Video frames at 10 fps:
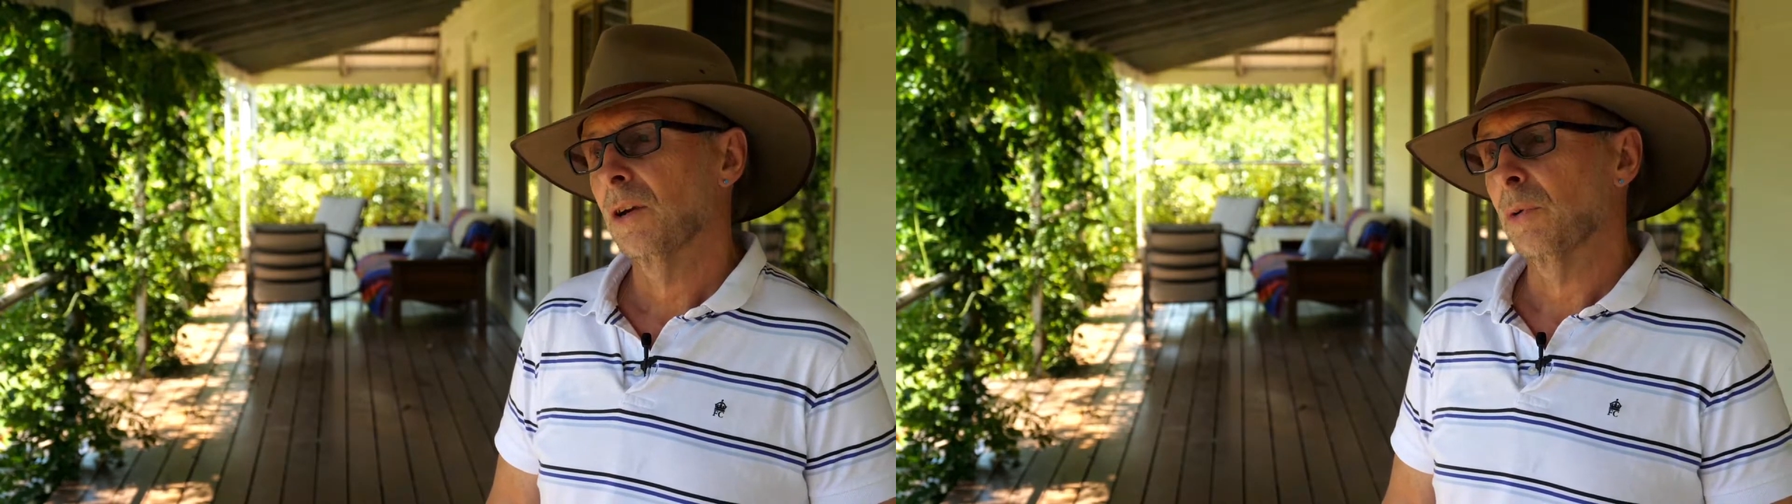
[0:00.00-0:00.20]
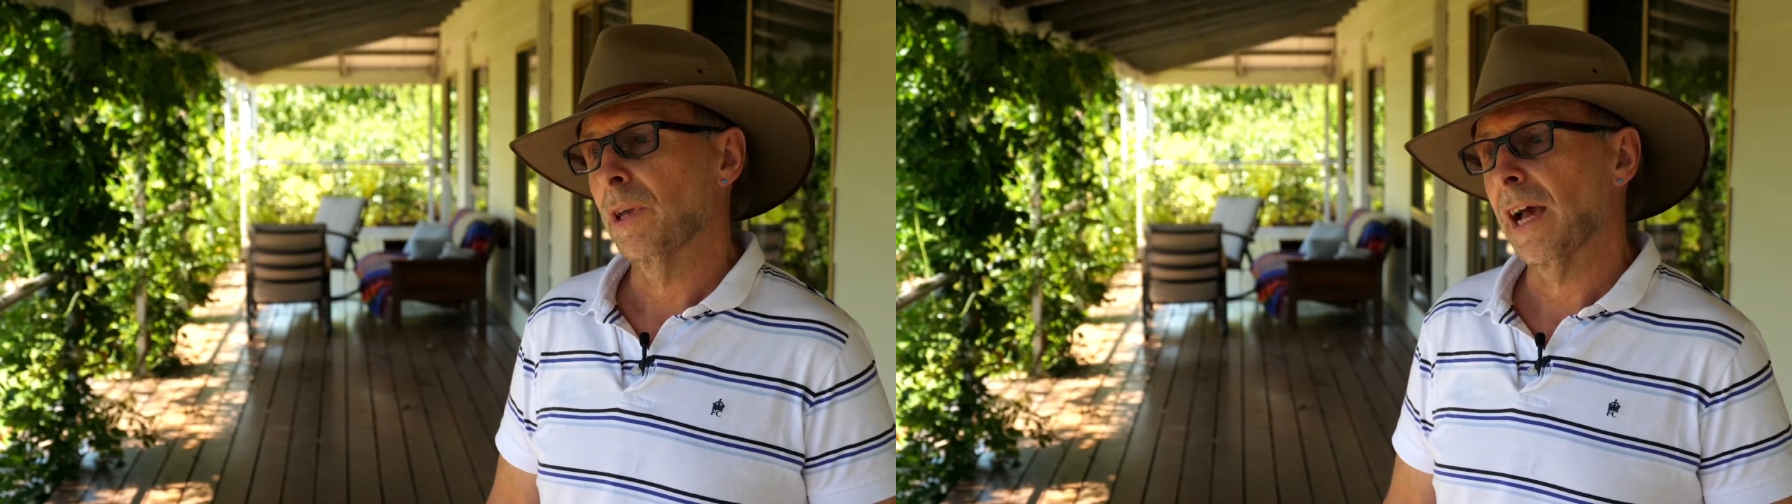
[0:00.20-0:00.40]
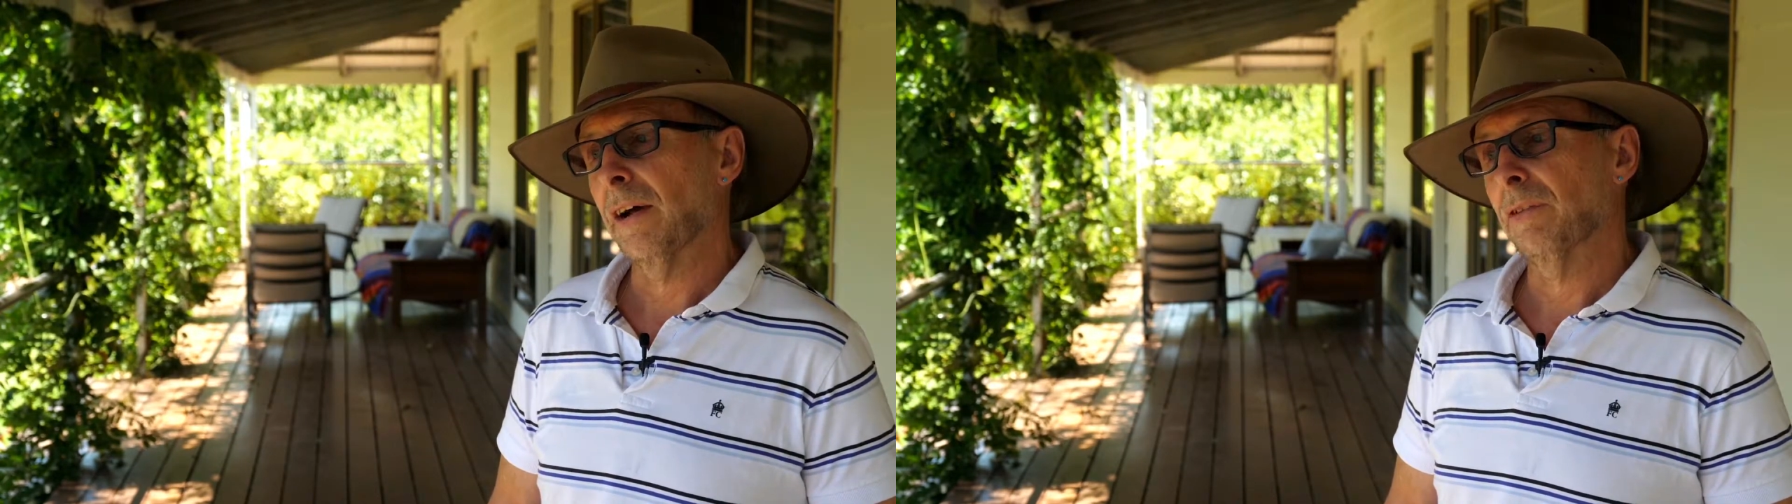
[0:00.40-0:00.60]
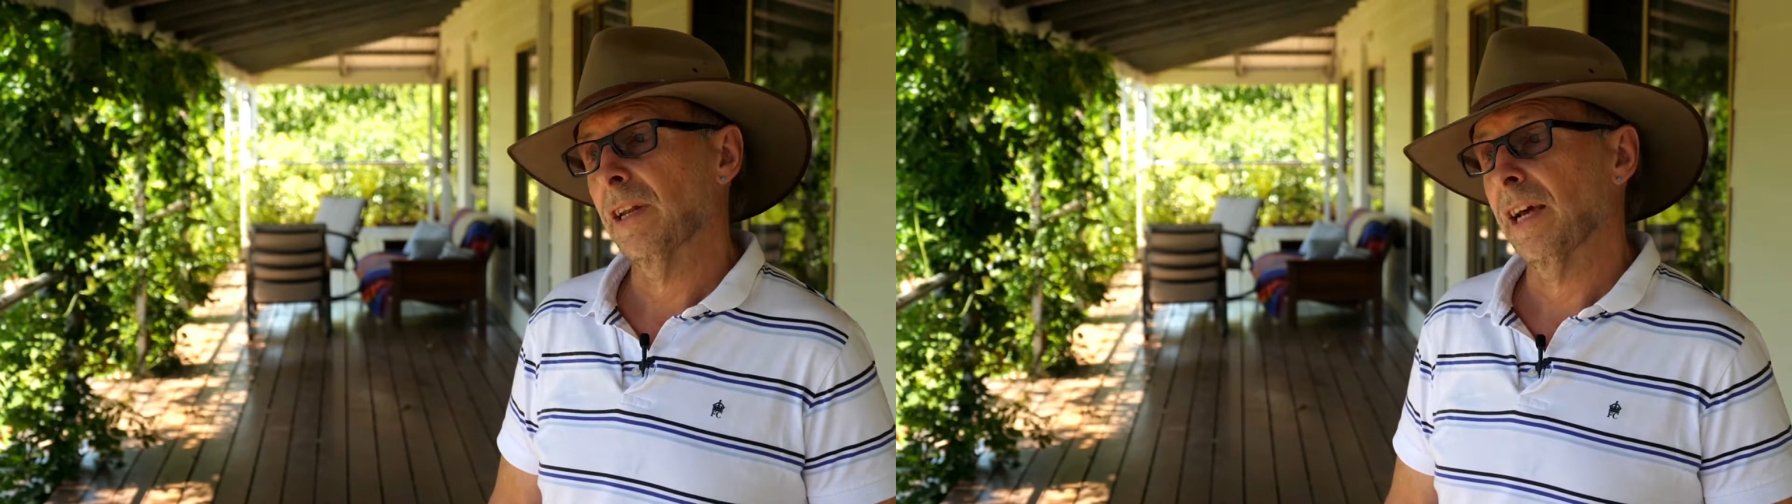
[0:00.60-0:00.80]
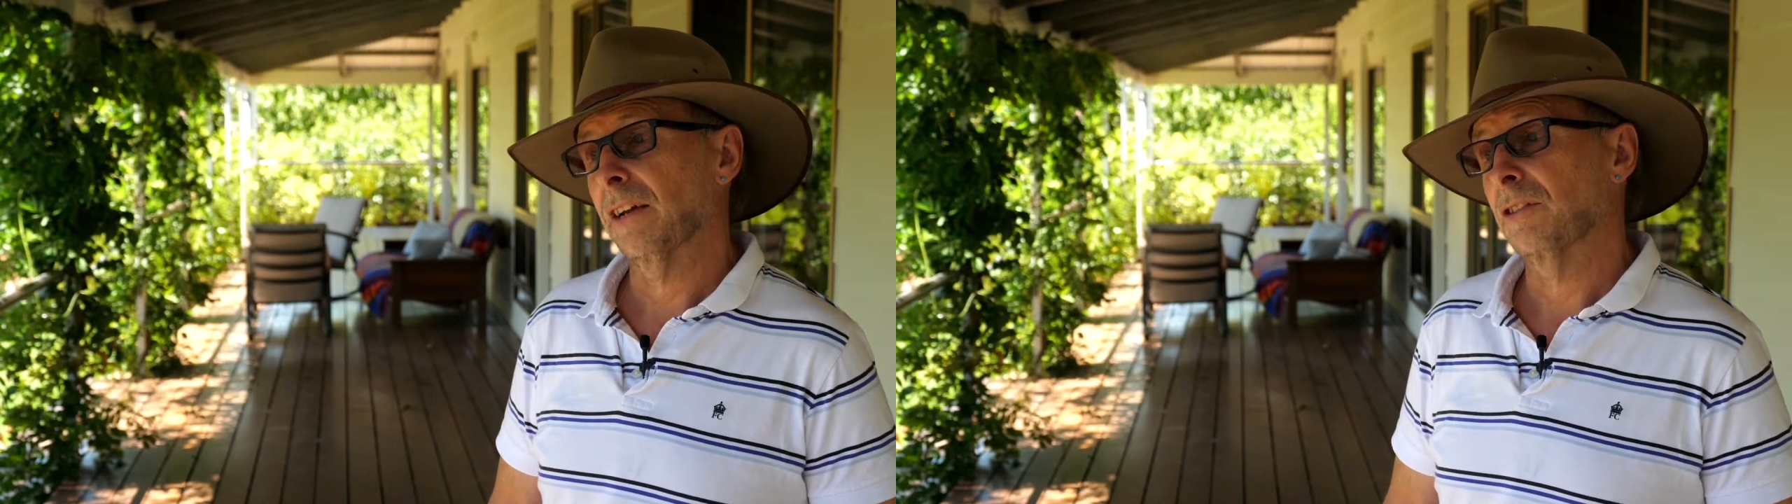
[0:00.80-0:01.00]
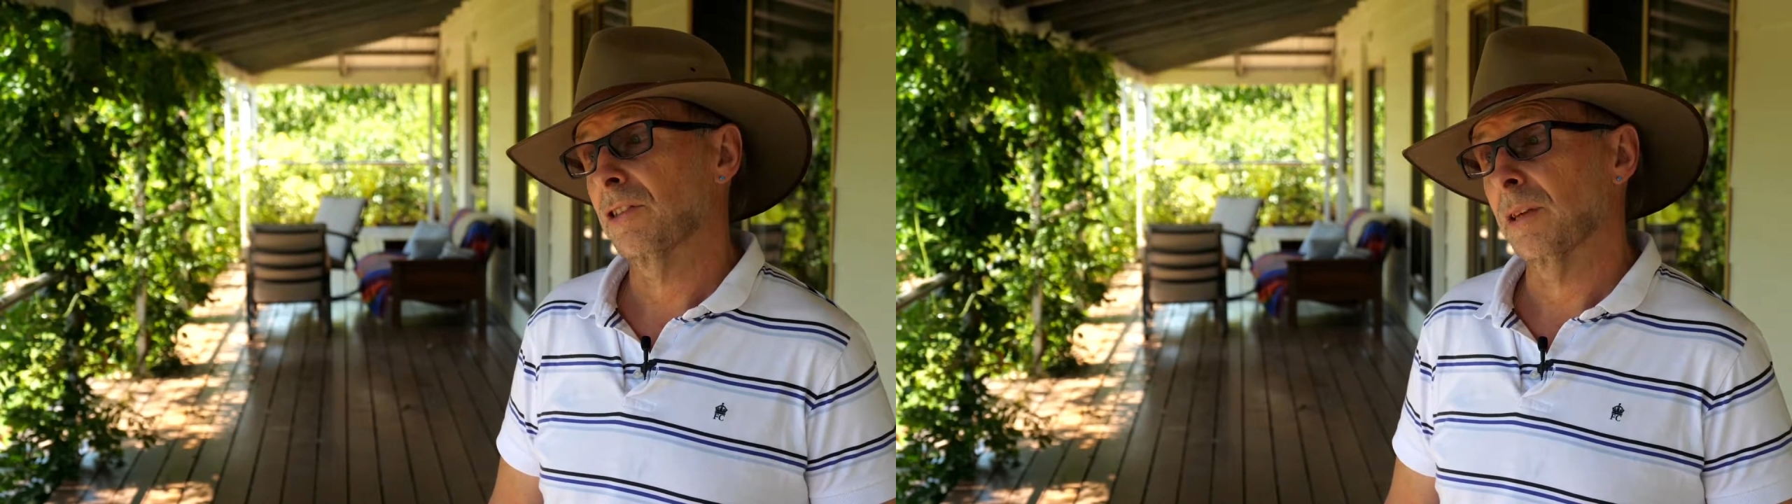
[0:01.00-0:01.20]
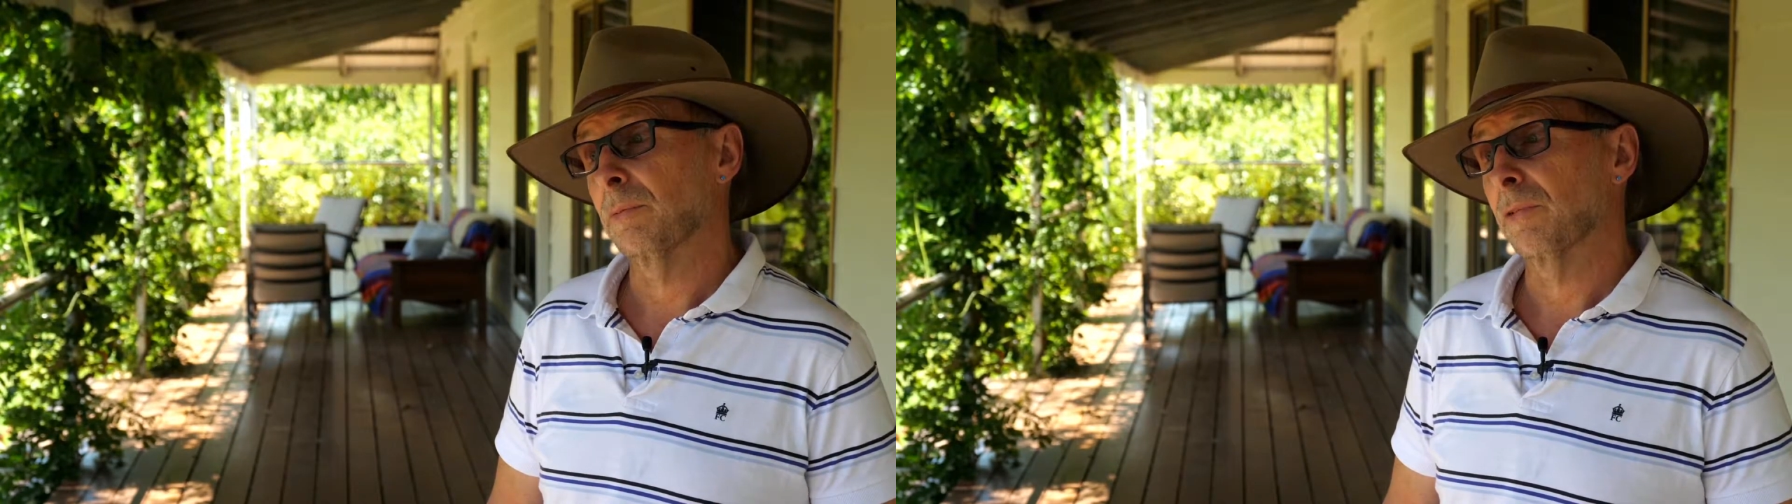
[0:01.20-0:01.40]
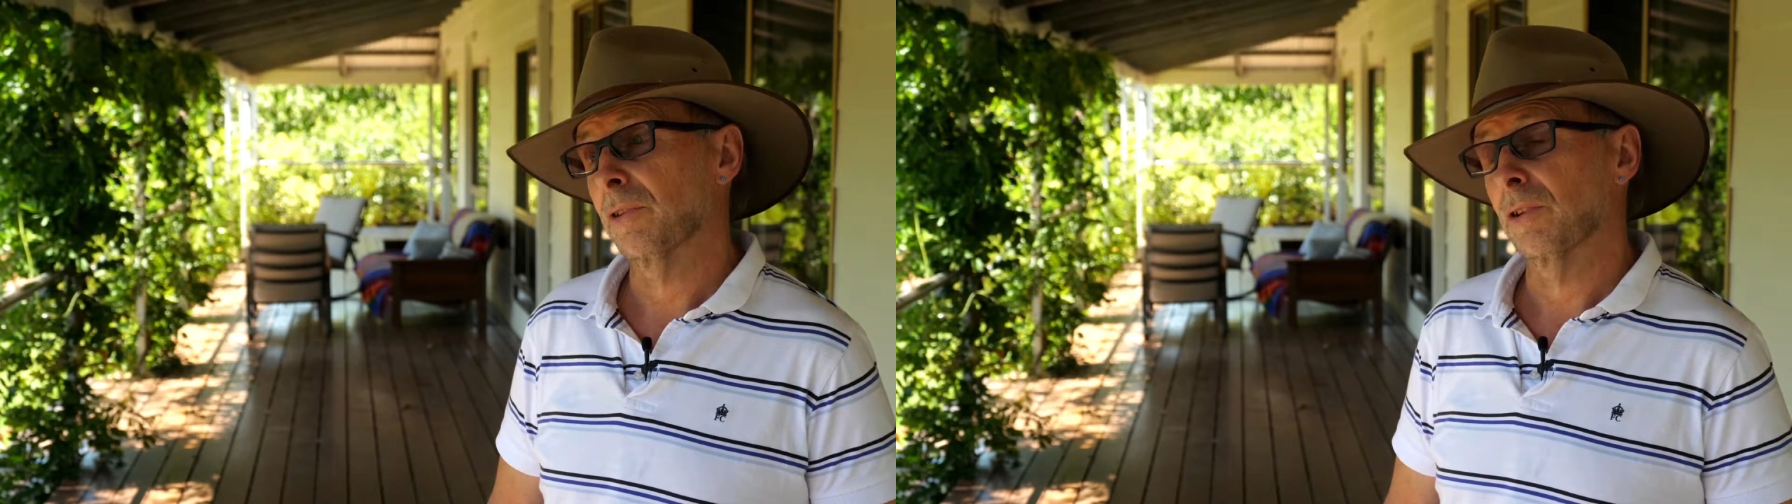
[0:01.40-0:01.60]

We haven't had a team of